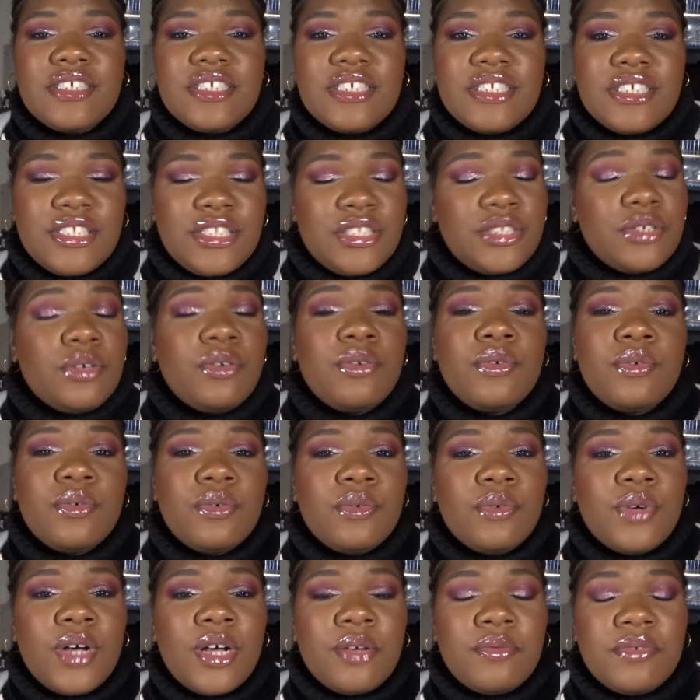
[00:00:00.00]

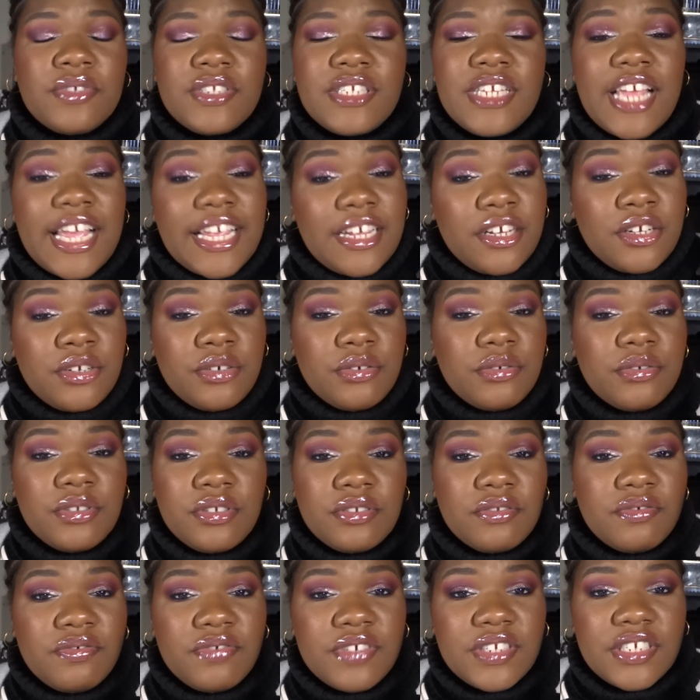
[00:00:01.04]
So obviously I
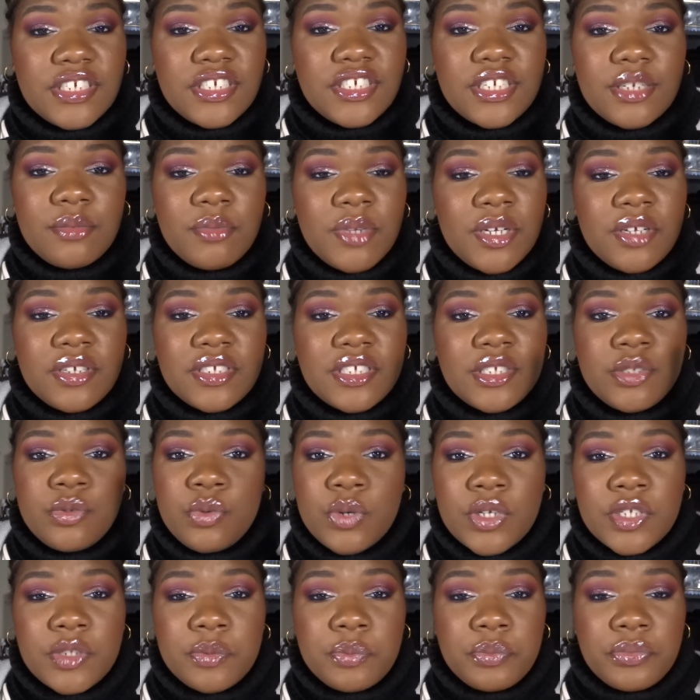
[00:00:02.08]
couldn't finish it because it
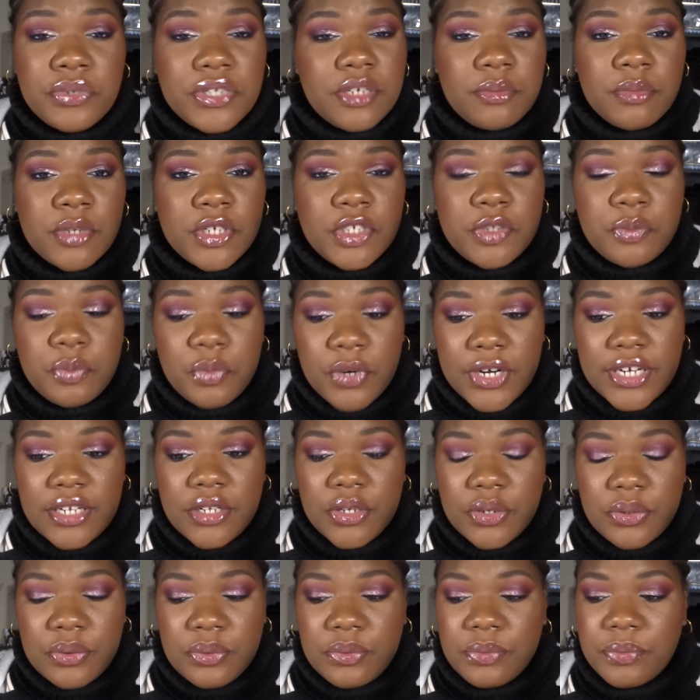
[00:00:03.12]
was pretty much brand
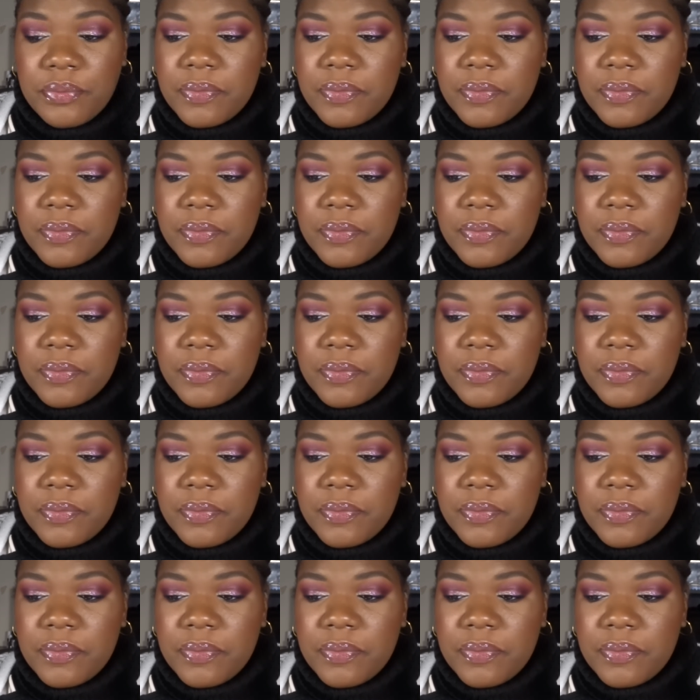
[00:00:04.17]
new.